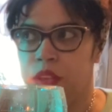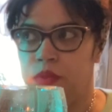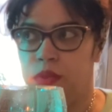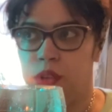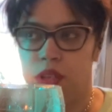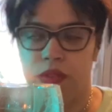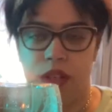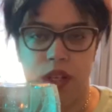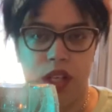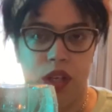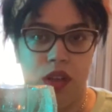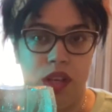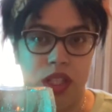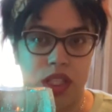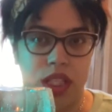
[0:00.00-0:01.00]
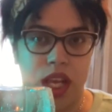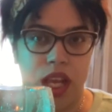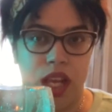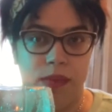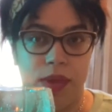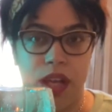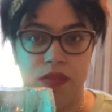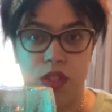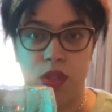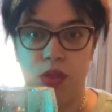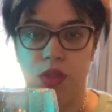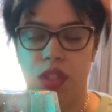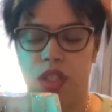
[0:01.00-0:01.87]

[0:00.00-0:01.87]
for a very long time, have told